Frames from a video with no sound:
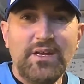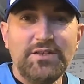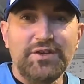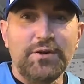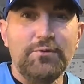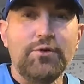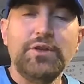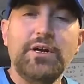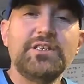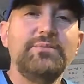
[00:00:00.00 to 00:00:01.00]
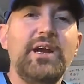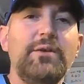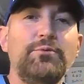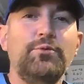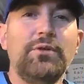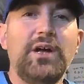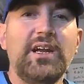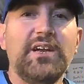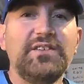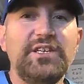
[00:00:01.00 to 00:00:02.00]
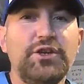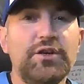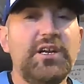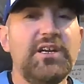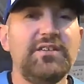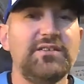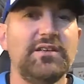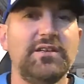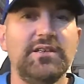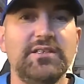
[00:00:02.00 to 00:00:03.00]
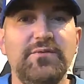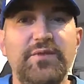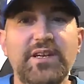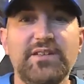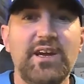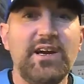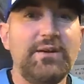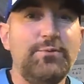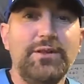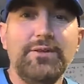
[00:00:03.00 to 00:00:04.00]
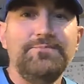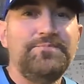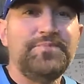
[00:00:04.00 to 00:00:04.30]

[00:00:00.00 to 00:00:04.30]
So good luck to Matt Rhule. I guess he took his defense guy with him,